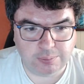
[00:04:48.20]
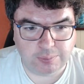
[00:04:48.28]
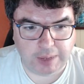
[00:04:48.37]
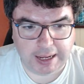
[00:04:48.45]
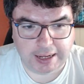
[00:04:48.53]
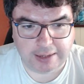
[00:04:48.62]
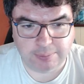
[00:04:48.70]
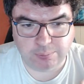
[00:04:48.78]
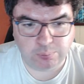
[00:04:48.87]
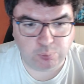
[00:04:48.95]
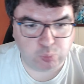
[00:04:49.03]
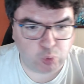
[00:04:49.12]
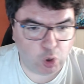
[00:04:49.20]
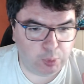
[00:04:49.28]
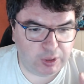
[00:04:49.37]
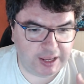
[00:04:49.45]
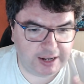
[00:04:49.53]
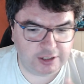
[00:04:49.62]
uh, role
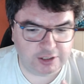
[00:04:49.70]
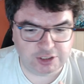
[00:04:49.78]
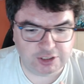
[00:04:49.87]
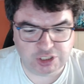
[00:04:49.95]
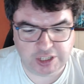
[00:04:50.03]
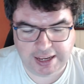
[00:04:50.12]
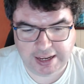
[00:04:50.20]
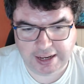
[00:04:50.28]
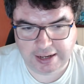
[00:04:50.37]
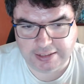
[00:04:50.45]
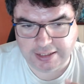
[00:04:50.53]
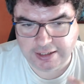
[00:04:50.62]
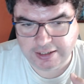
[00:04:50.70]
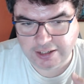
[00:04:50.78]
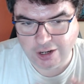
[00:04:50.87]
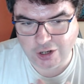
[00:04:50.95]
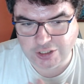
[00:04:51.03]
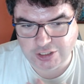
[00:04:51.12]
players and D&D
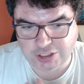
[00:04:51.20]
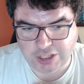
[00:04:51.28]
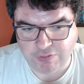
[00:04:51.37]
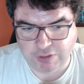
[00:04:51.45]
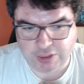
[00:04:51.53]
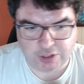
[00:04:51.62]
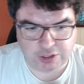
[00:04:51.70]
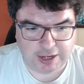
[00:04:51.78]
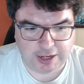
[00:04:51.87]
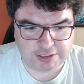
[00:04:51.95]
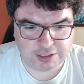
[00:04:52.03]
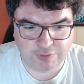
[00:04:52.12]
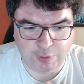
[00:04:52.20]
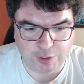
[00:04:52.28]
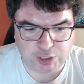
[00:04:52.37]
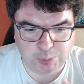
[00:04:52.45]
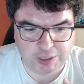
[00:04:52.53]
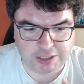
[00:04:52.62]
artists giving their thoughts on
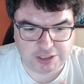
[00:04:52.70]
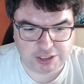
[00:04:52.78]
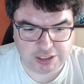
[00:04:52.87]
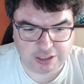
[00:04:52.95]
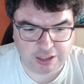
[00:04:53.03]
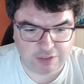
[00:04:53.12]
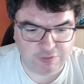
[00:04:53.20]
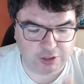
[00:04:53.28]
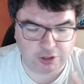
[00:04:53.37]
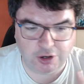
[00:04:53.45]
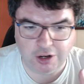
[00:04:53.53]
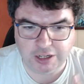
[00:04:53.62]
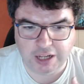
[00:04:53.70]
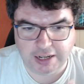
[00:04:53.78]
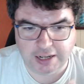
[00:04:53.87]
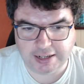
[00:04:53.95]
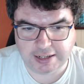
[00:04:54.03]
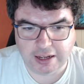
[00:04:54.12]
various pieces that they feel are
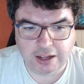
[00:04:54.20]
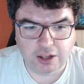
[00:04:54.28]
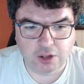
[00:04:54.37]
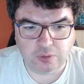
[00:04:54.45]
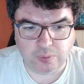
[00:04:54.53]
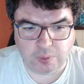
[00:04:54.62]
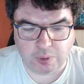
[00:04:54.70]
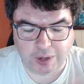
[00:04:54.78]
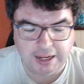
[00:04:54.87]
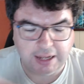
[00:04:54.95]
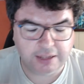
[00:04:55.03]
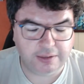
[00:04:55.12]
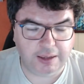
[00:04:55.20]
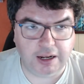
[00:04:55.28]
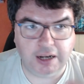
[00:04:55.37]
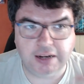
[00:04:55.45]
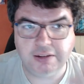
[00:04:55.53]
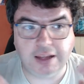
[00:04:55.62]
iconic or
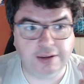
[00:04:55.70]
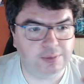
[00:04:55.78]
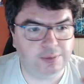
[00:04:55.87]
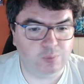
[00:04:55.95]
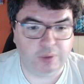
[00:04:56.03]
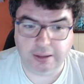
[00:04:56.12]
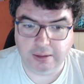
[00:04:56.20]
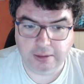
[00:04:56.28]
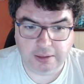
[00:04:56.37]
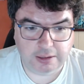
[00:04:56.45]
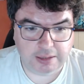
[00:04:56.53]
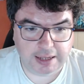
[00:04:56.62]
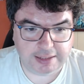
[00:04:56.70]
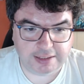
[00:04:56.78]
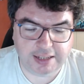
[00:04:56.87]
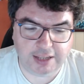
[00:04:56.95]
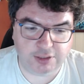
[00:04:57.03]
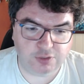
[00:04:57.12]
iconic like like the
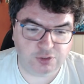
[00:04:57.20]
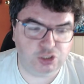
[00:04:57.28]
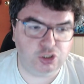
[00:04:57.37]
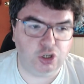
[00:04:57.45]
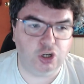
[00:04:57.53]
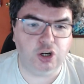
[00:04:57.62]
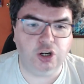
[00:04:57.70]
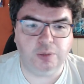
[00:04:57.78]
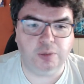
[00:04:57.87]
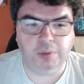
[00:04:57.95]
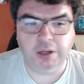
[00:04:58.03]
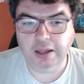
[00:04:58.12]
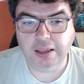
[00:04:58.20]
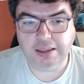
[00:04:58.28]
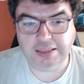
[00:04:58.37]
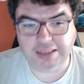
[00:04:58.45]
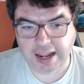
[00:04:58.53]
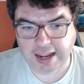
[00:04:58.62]
Death Sturm,
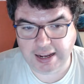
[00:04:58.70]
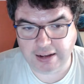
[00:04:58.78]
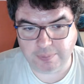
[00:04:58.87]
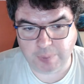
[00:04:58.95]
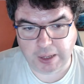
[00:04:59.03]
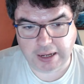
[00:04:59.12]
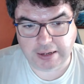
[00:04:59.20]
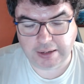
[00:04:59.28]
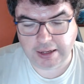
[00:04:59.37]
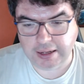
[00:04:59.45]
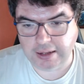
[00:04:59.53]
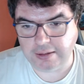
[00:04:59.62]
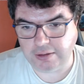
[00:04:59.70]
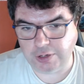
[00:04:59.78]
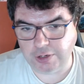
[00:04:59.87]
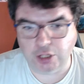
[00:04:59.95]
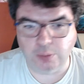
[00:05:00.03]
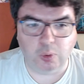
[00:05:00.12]
like by uh,
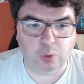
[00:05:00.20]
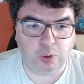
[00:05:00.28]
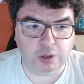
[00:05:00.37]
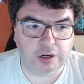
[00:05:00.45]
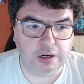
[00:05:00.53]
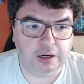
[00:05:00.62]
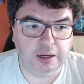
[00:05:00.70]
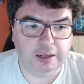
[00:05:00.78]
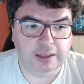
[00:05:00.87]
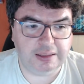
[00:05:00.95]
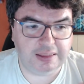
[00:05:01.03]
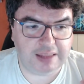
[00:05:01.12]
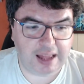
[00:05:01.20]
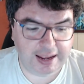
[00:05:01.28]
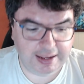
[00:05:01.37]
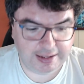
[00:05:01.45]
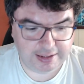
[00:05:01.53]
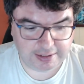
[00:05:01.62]
Larry Elmore, like